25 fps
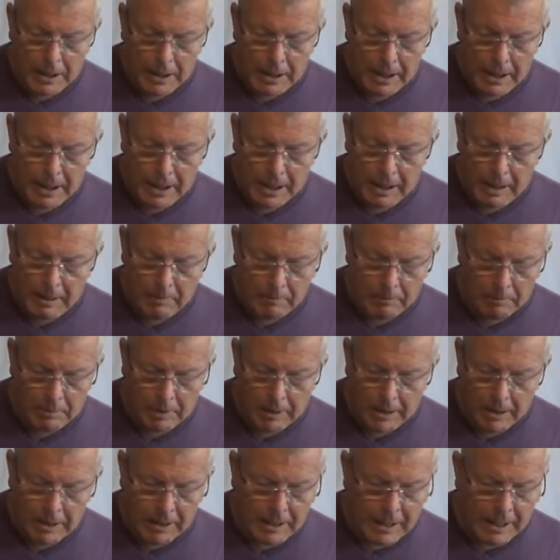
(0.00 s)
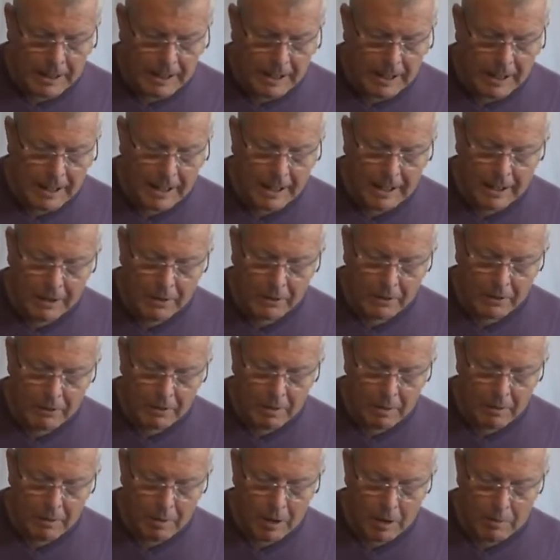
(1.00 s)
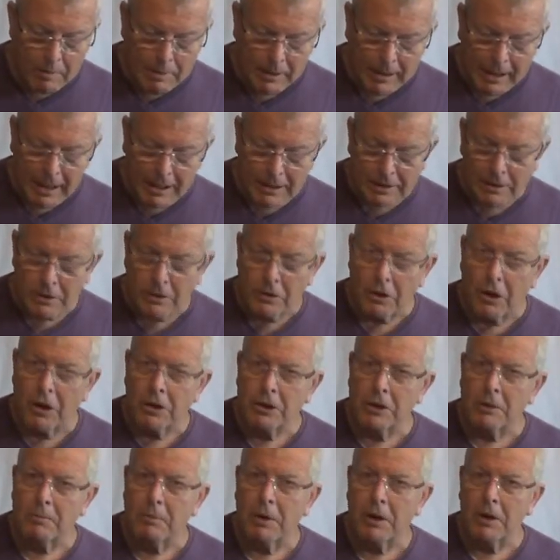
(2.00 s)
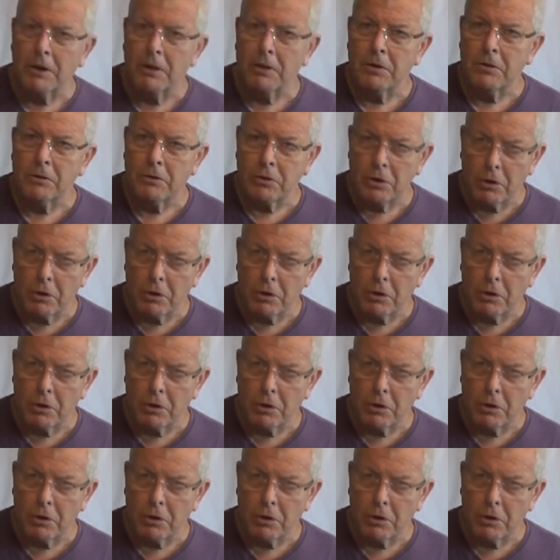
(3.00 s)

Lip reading: And any other aerobic exercise I might